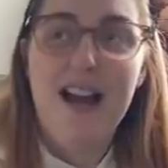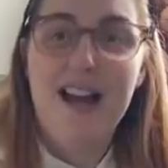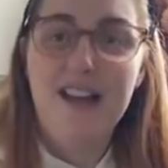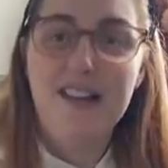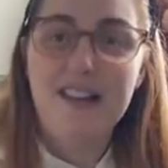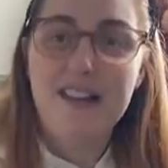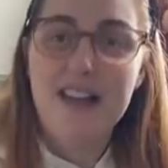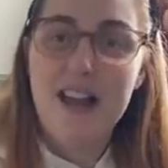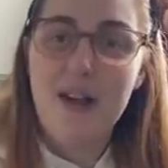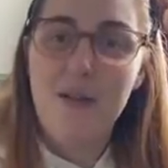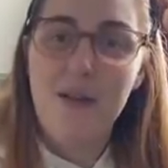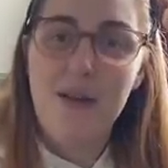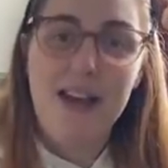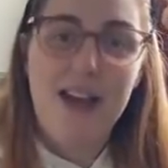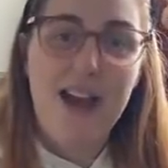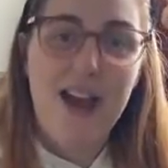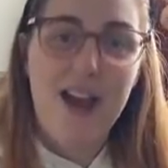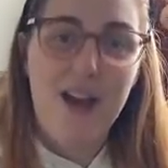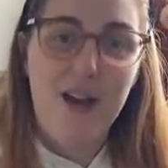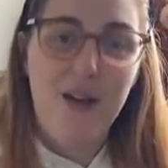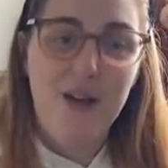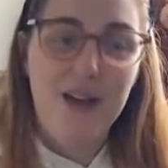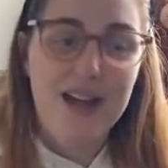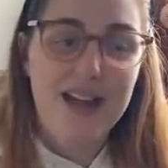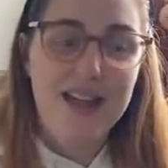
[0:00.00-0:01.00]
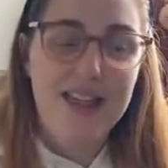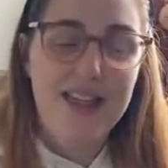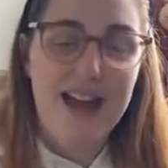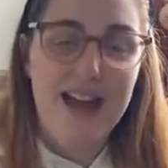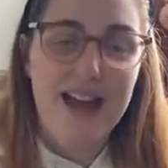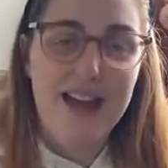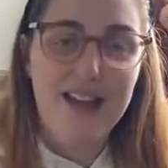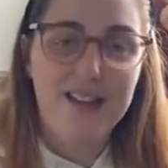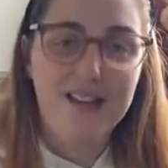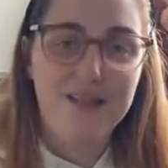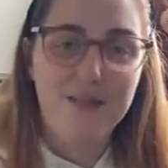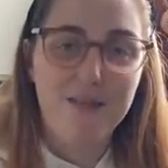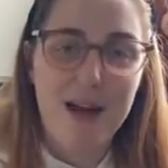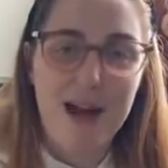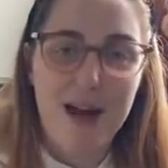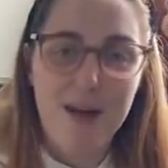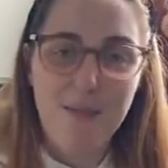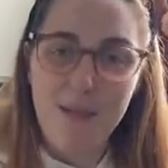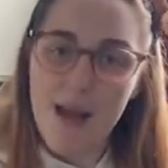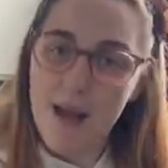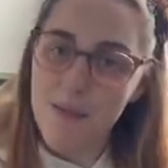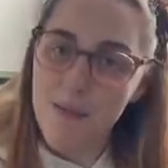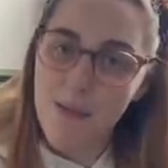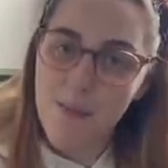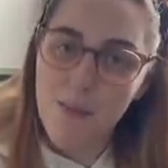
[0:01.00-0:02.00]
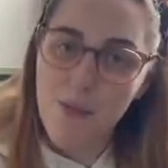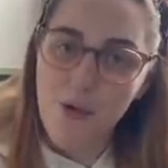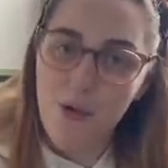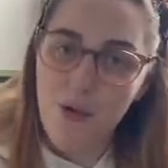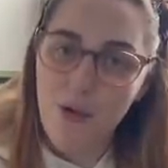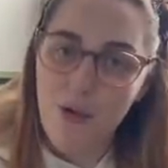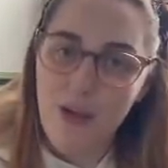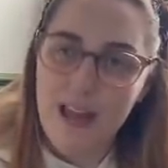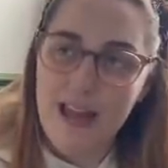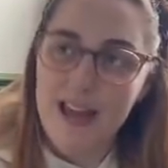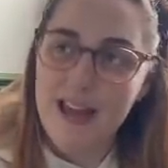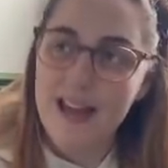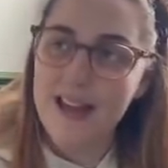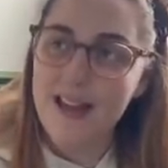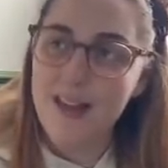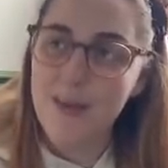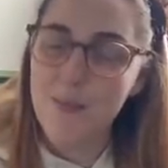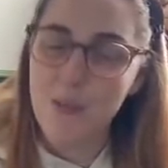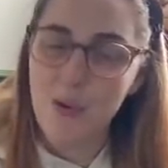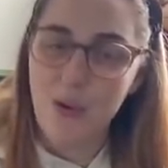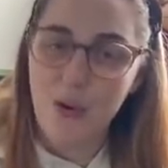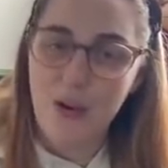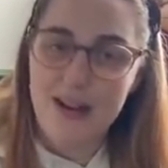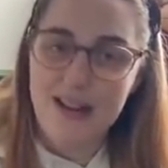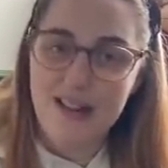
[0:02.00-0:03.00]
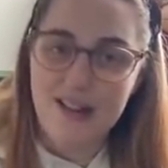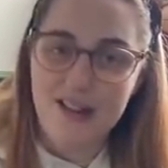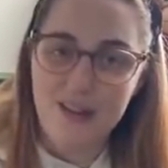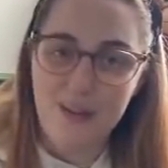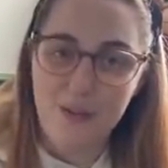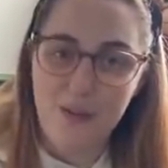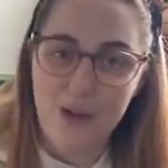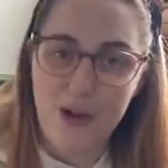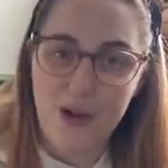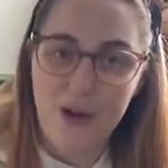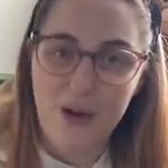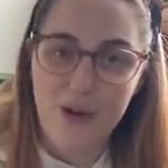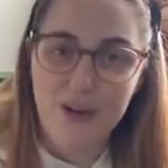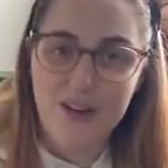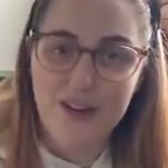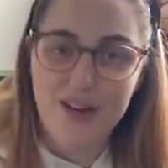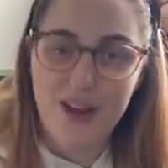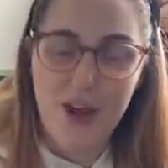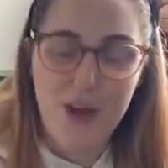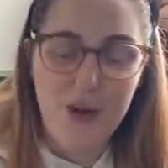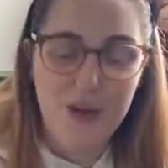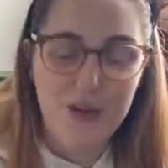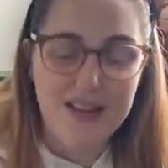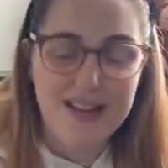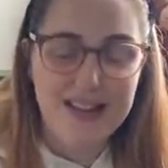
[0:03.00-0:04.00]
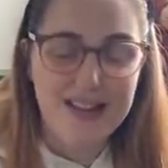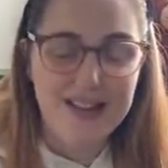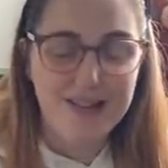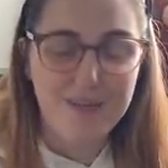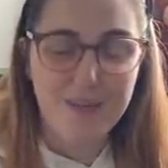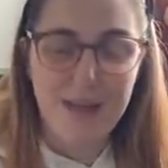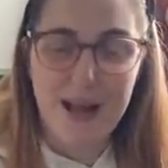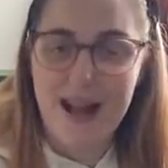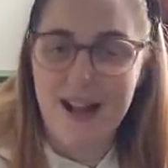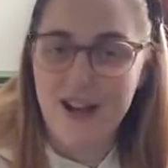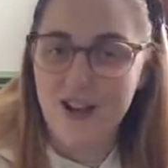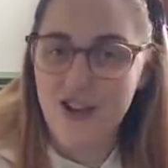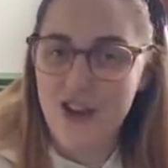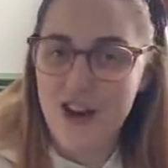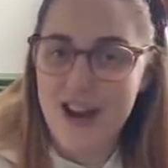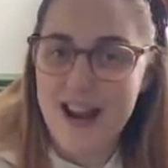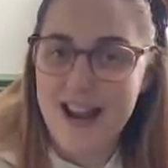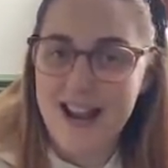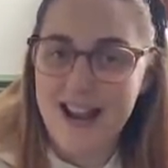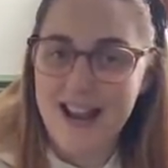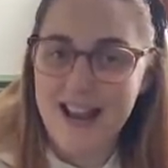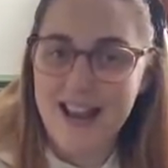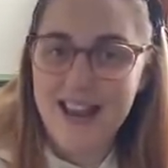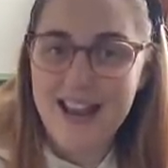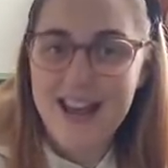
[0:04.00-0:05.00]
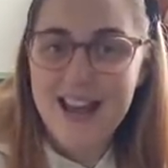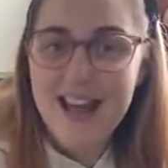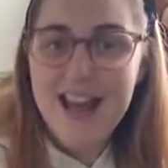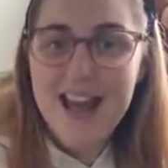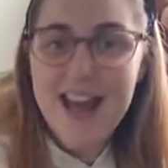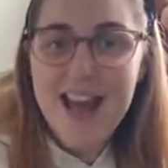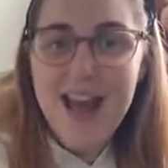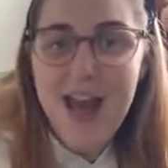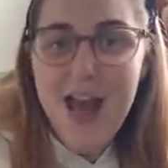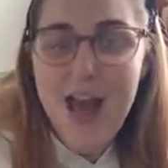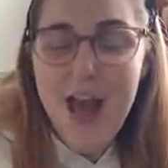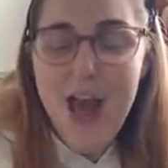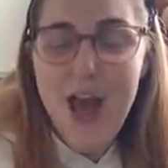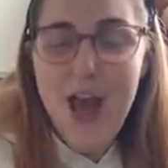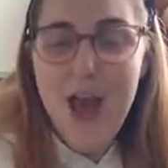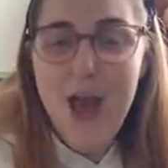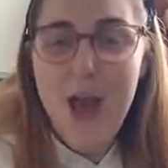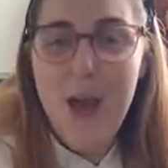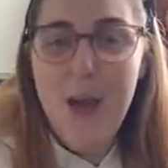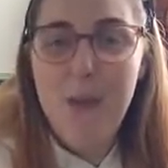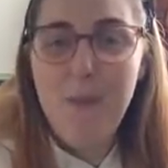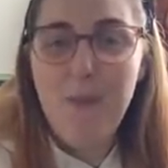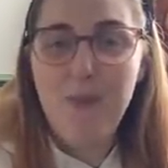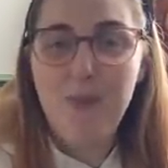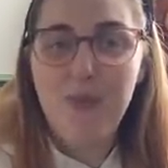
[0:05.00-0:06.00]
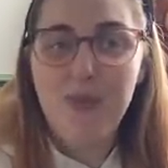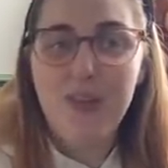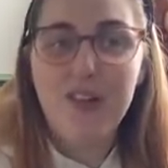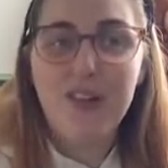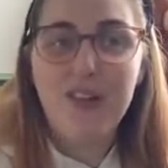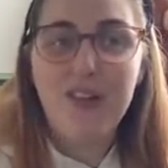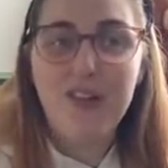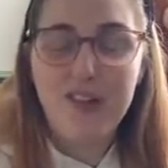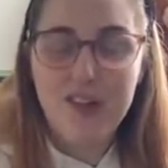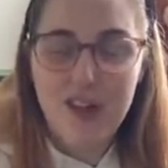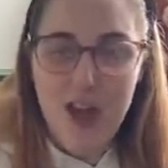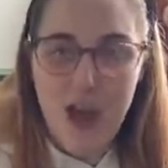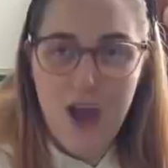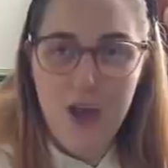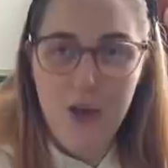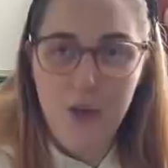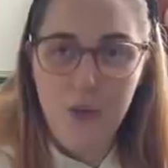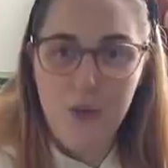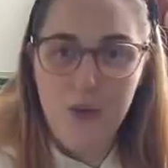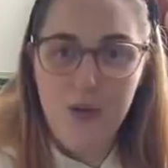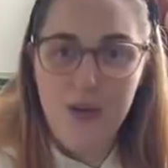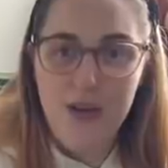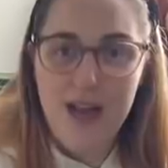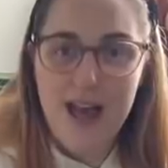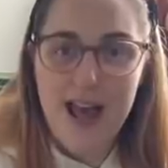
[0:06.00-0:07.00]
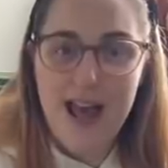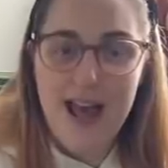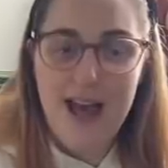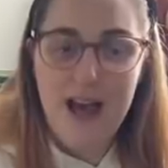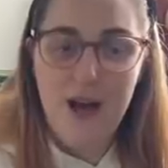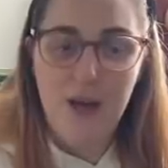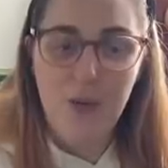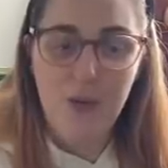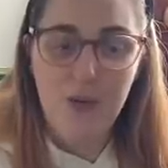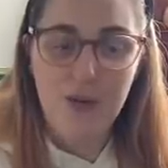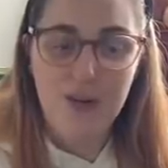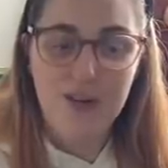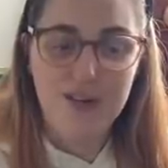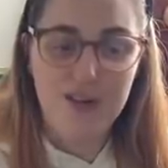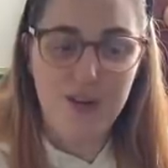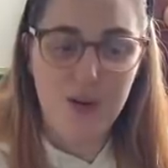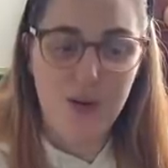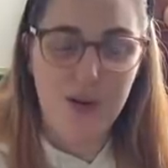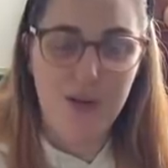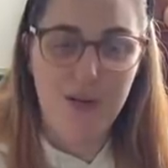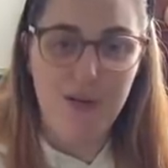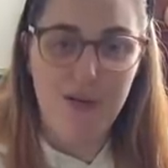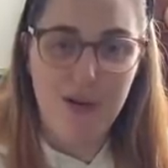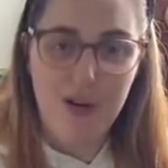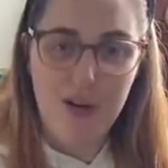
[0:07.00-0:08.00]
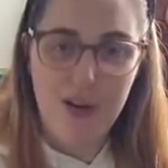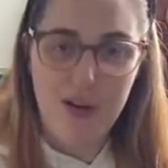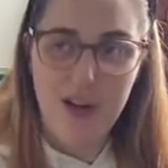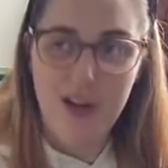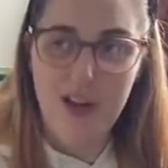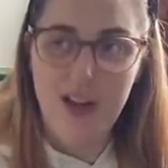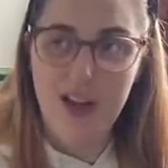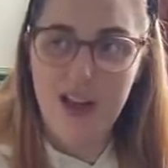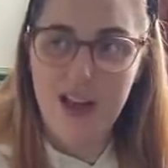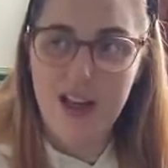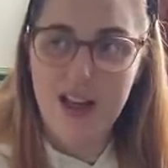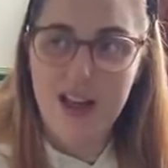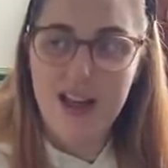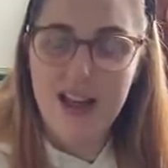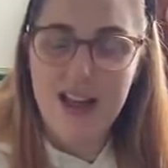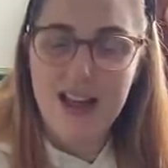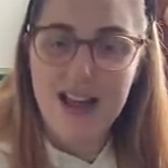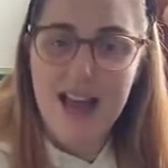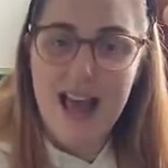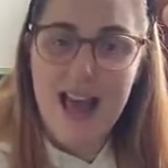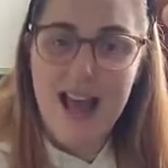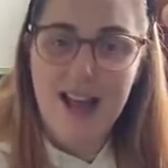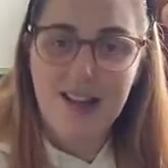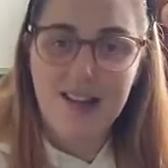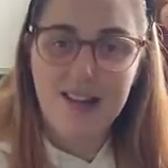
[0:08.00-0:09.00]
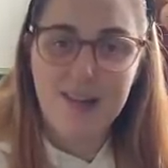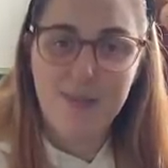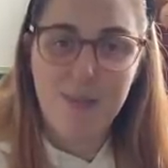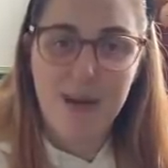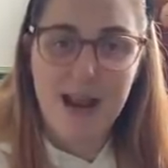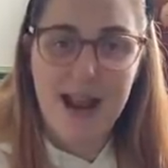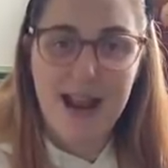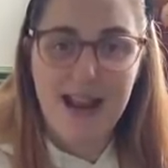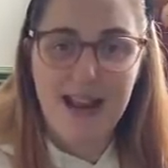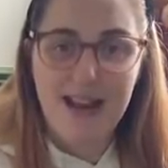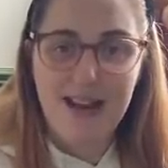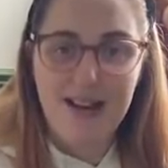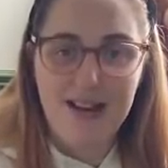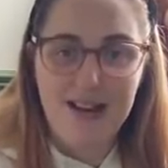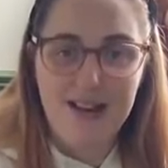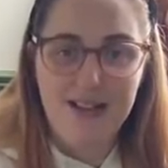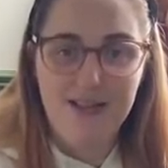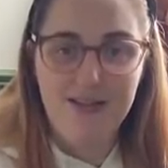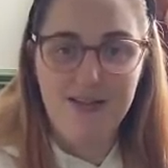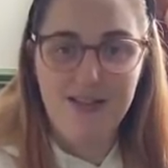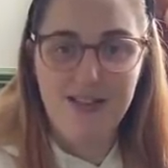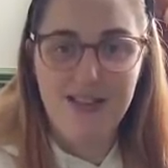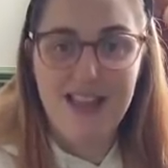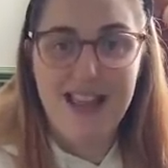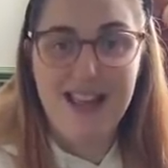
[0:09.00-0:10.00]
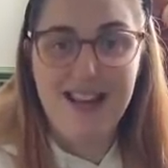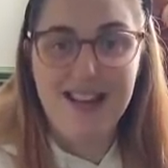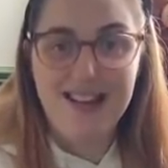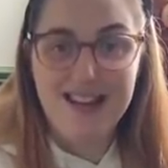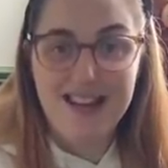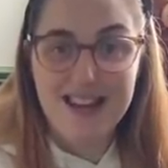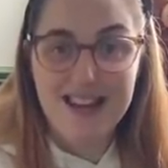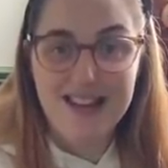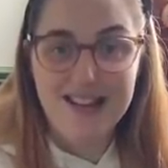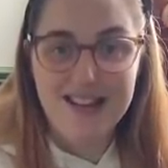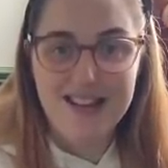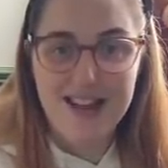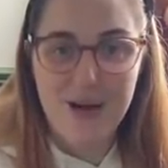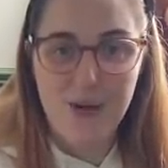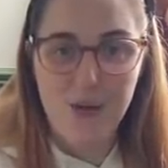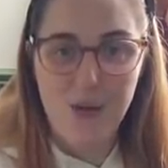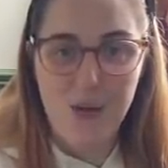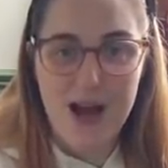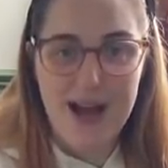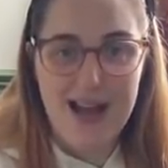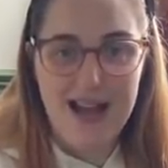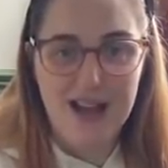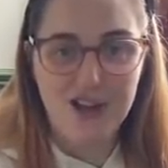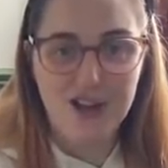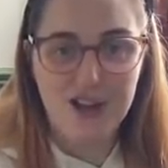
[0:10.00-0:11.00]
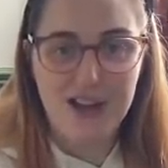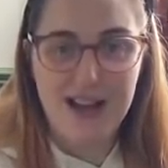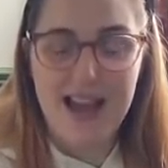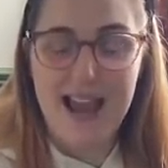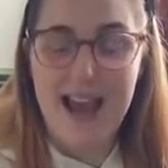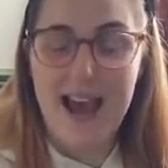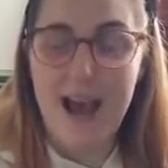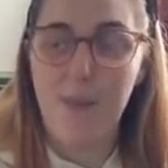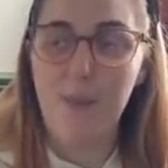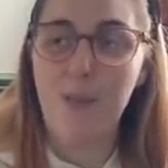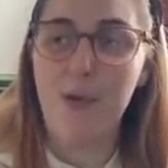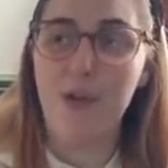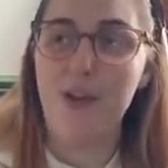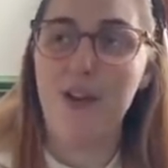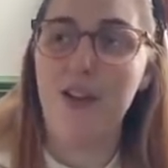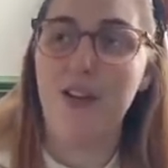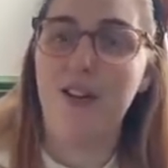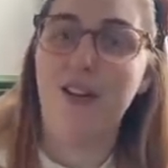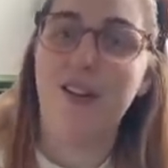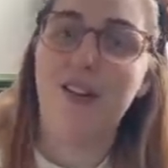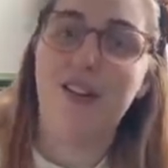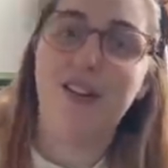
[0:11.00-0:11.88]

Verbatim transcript: There we go, that is my baby boy brought into the world, Otis Patrick. So I'll sort of explain in detail what actually happened.